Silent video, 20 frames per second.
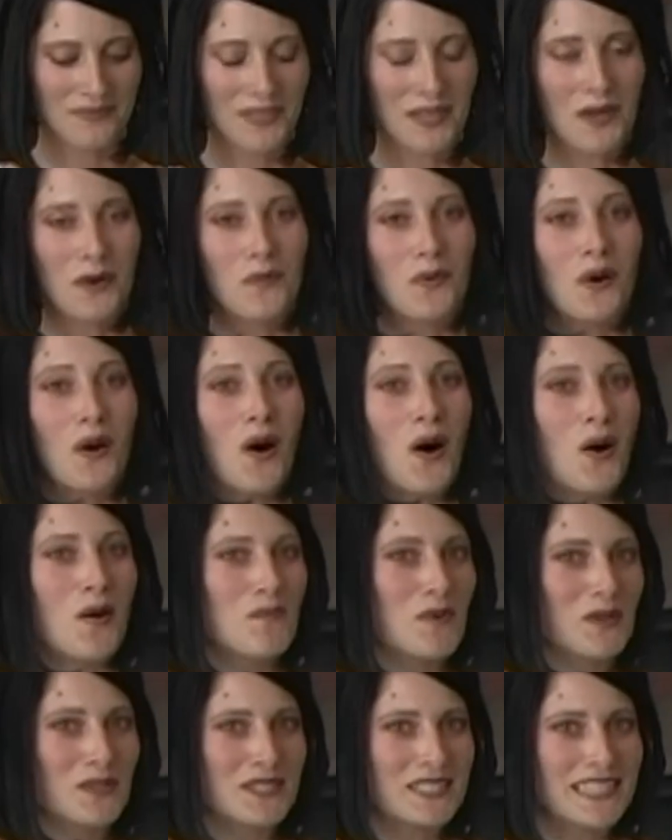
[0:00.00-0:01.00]
We're
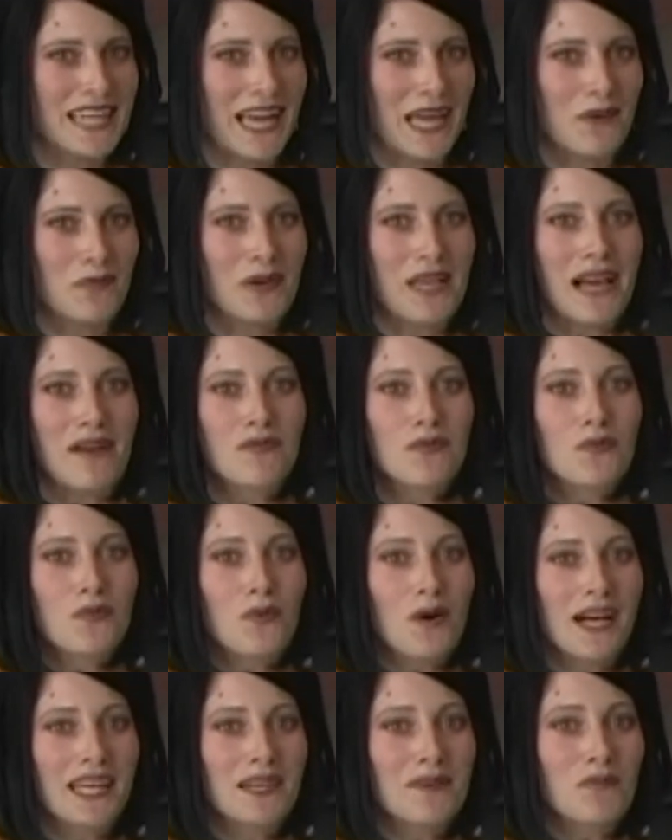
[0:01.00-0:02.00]
almost done. We have
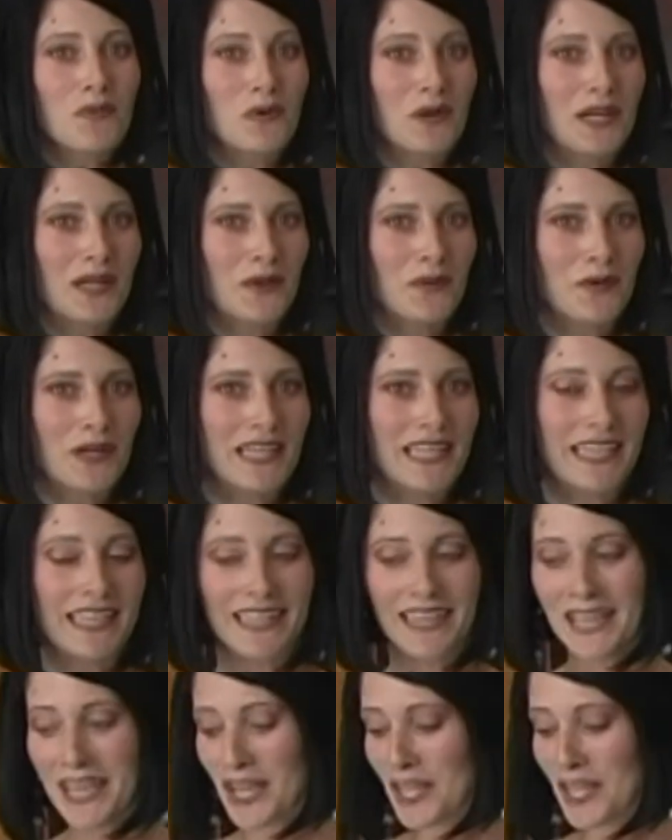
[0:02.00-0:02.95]
1 more ingredient.